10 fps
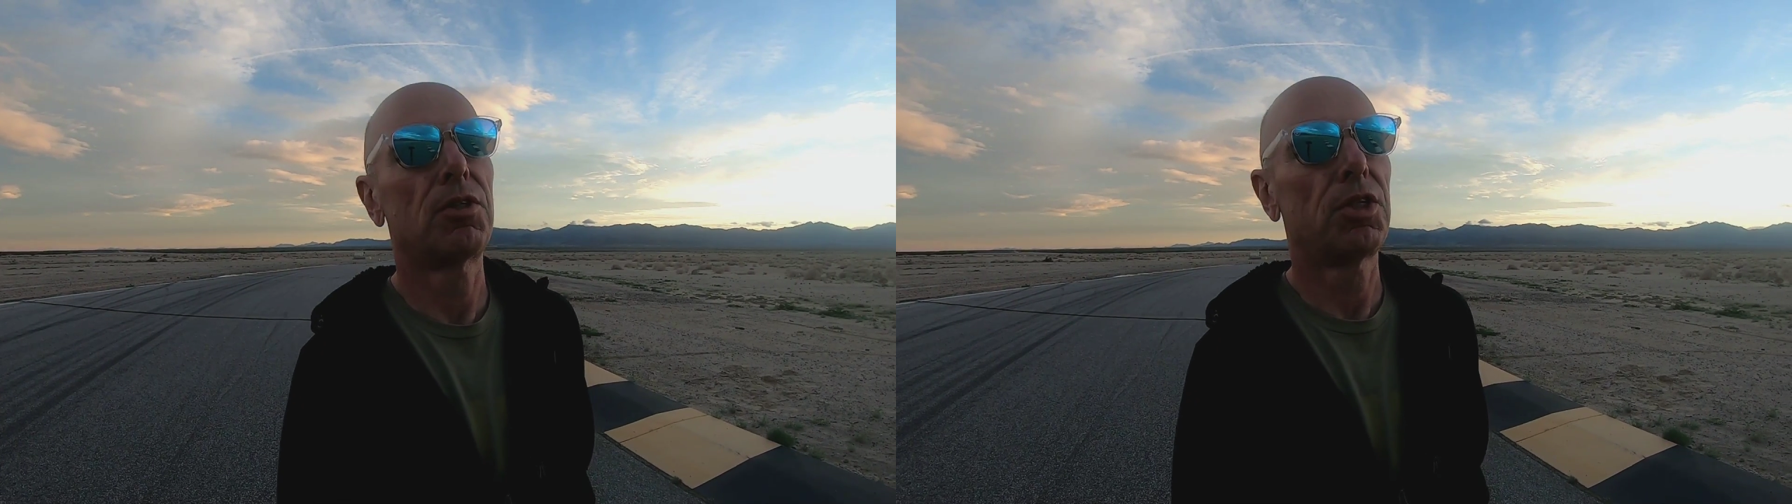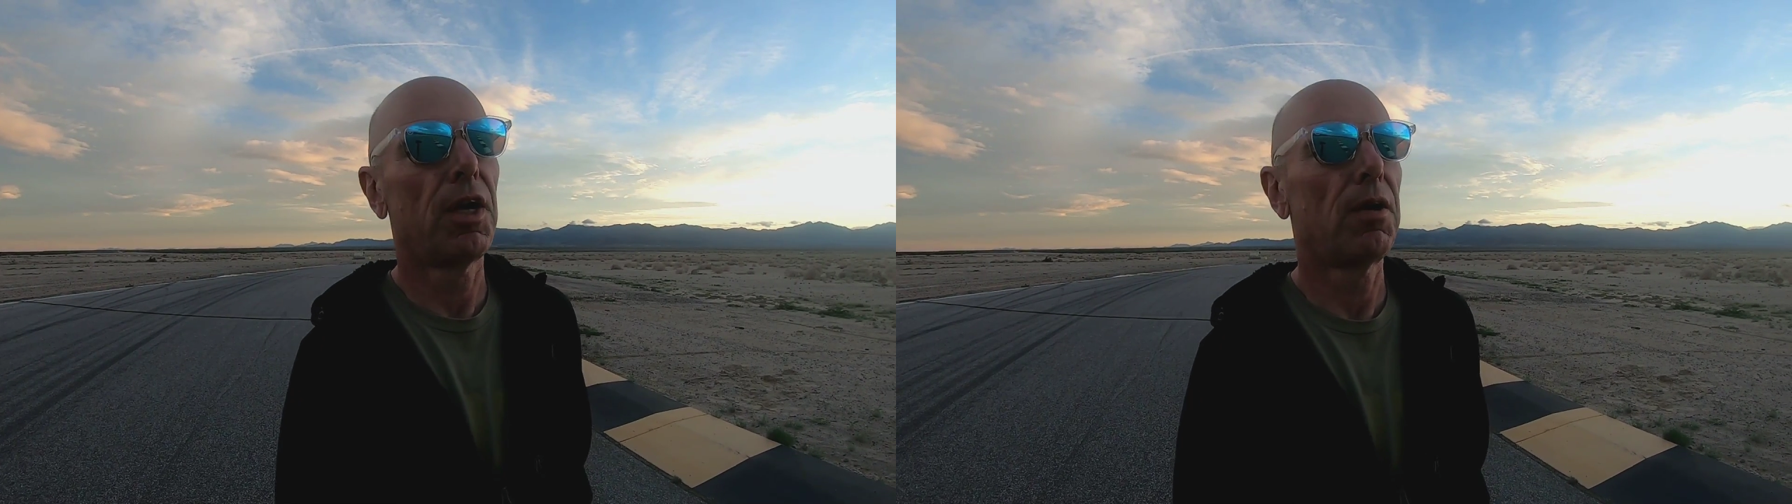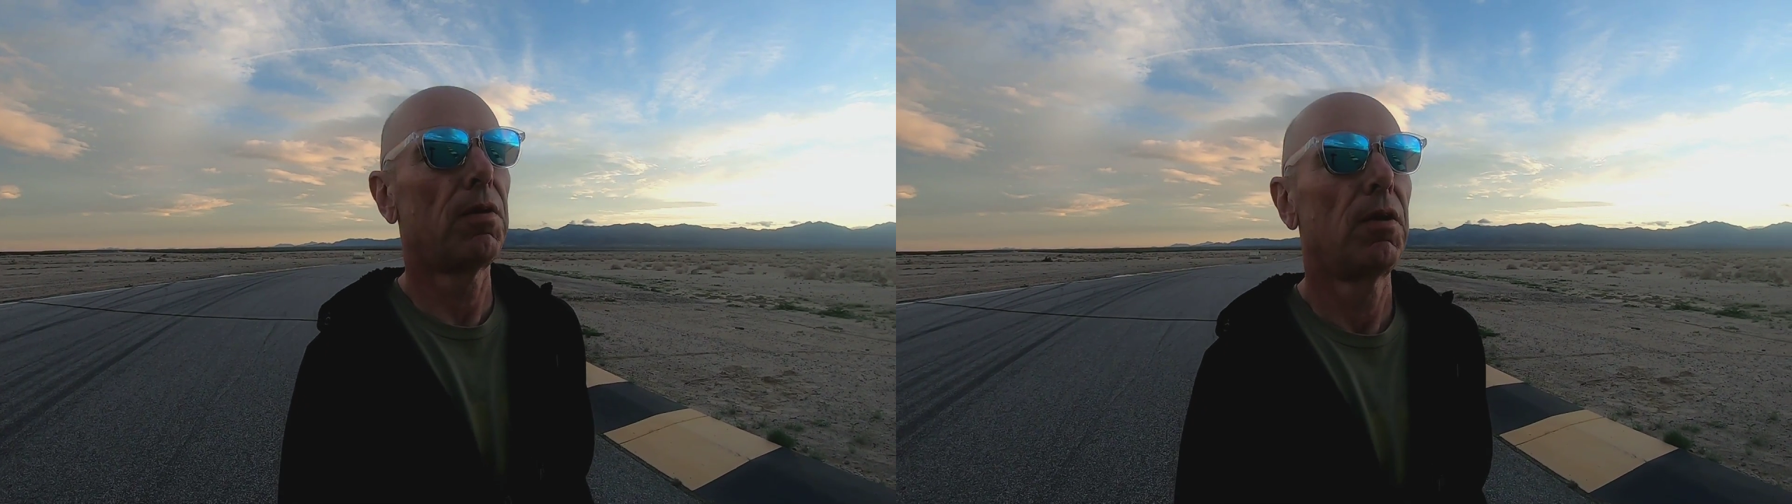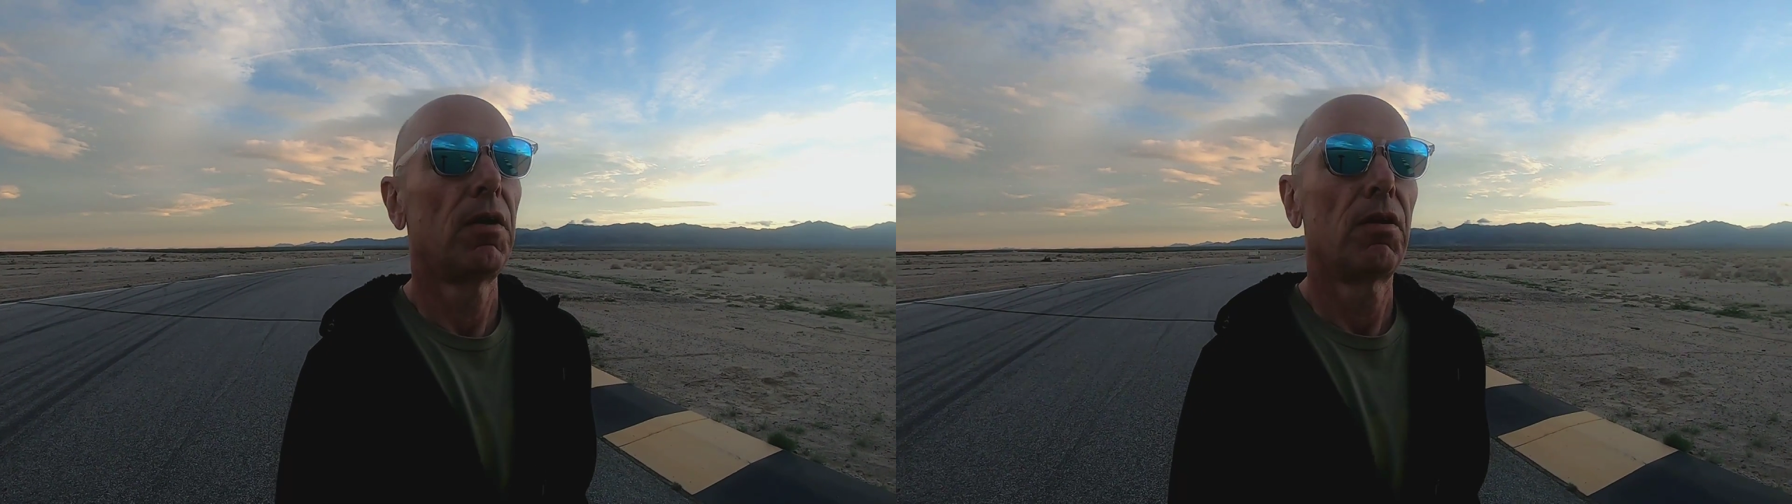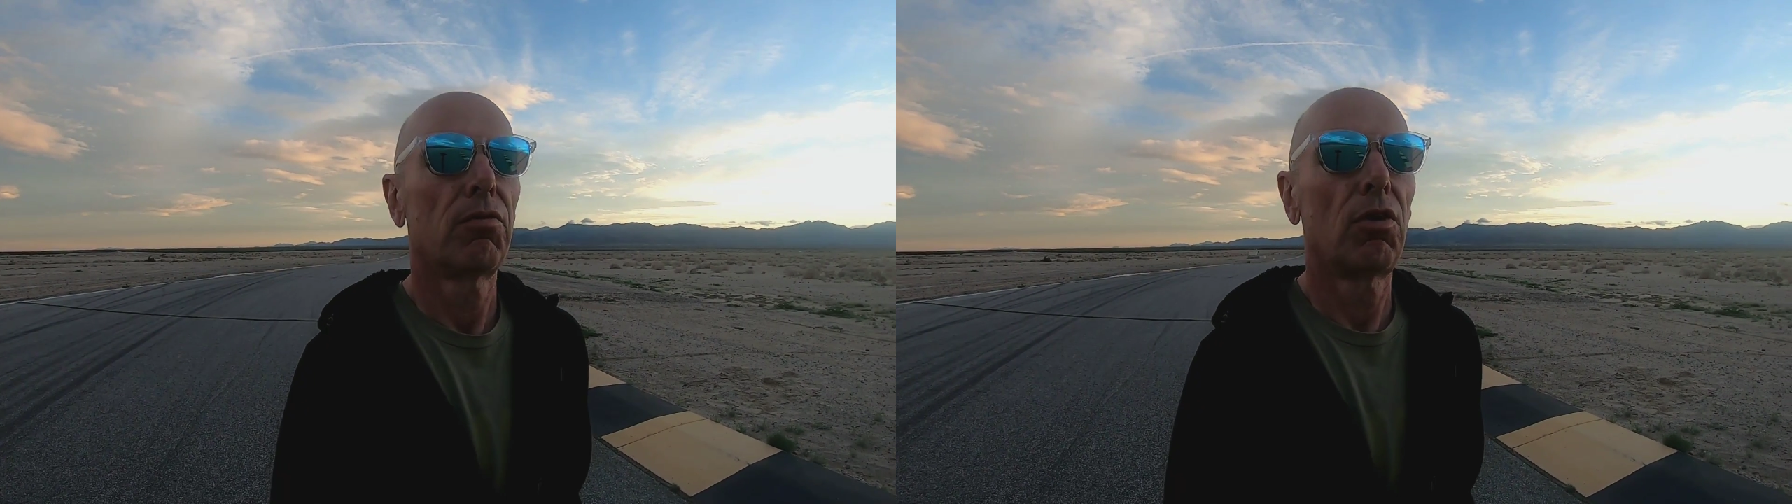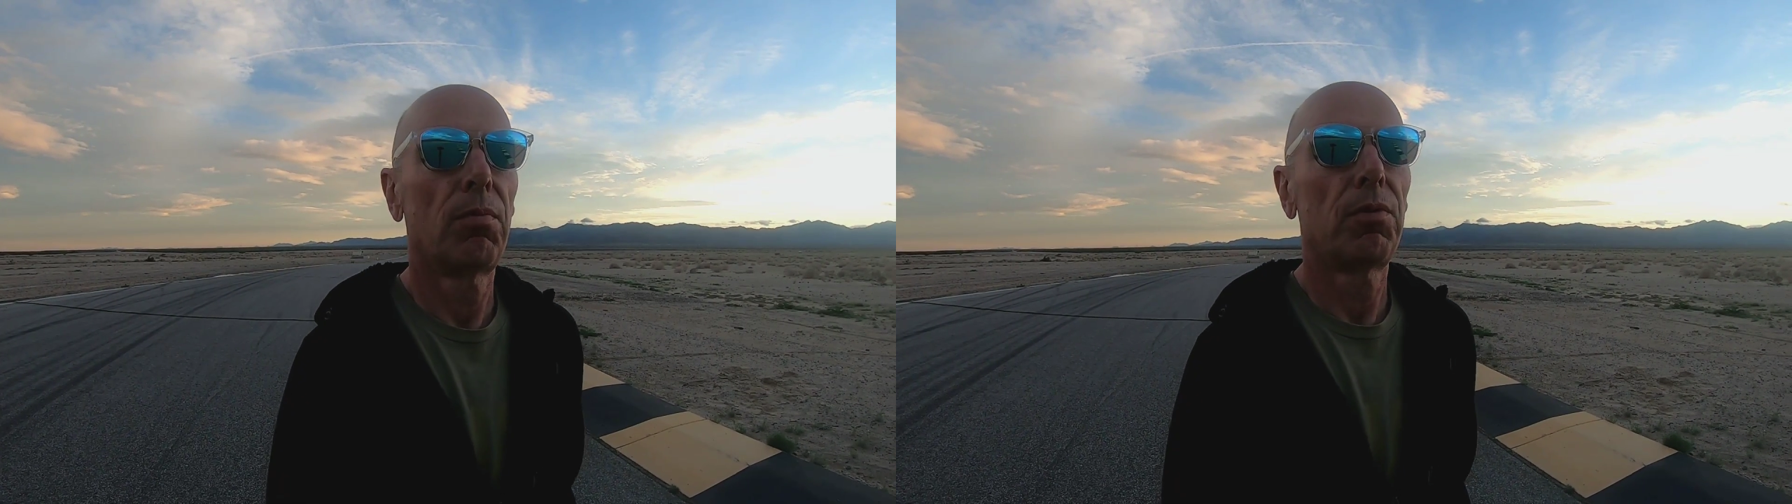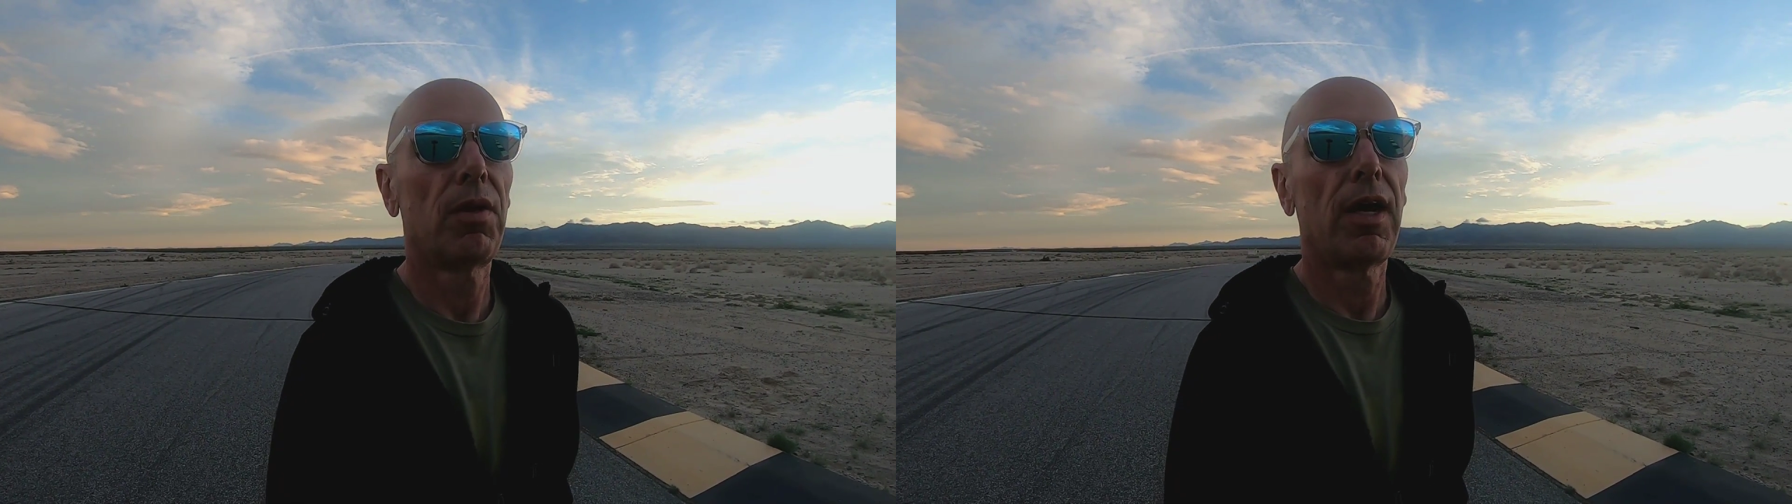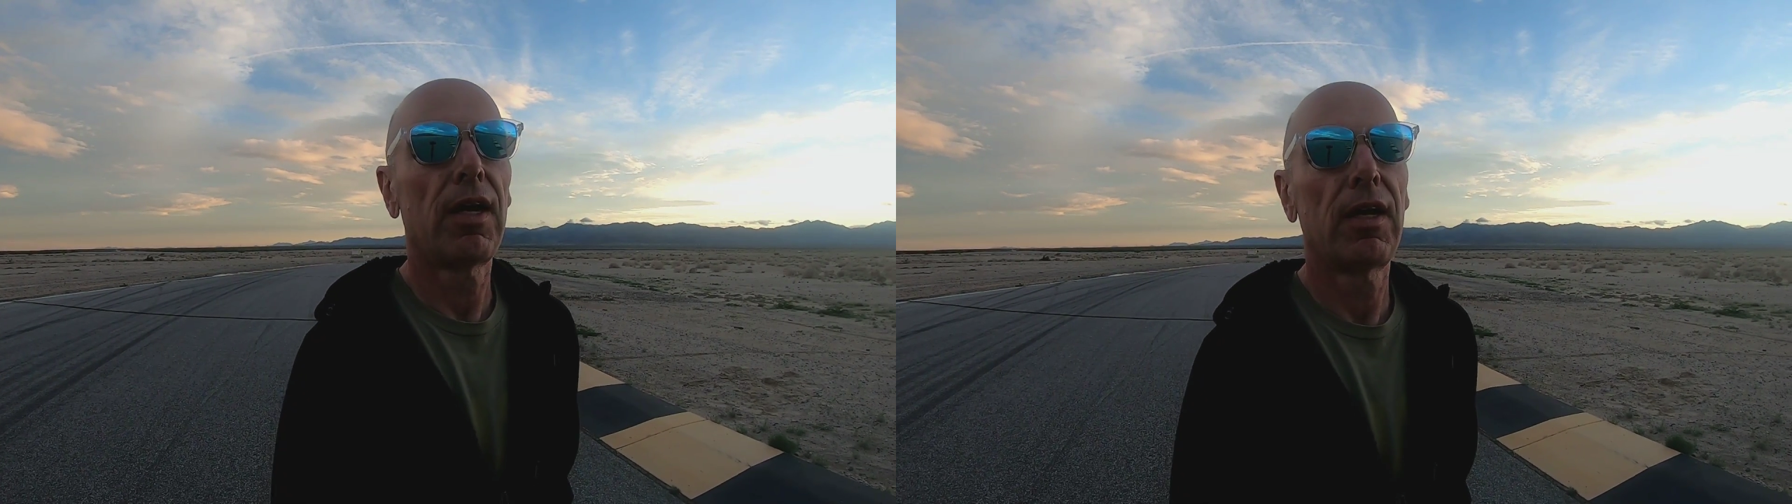channel, throw up a
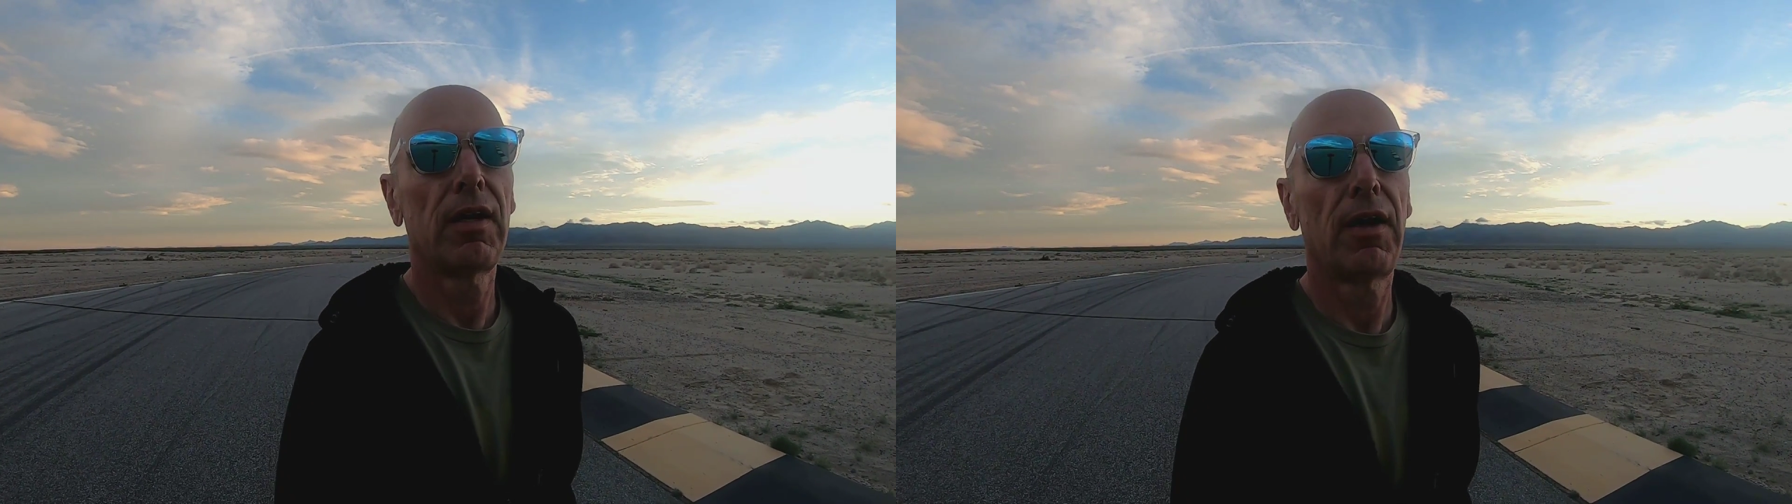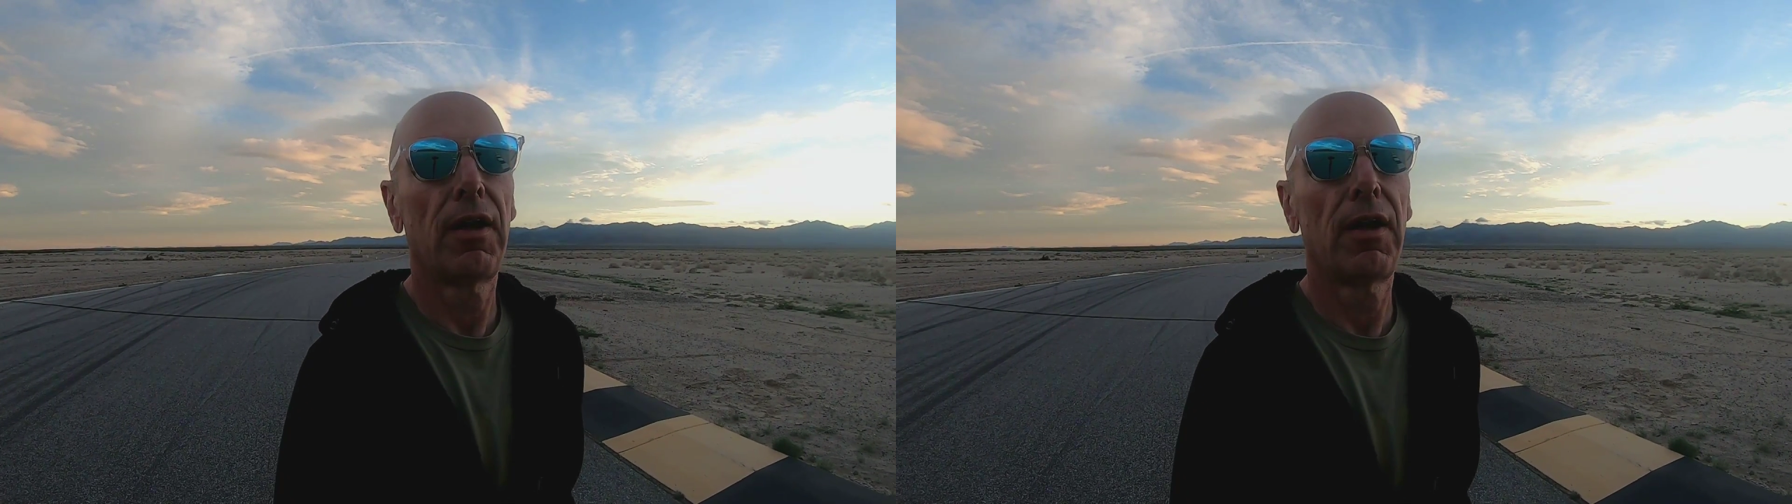like.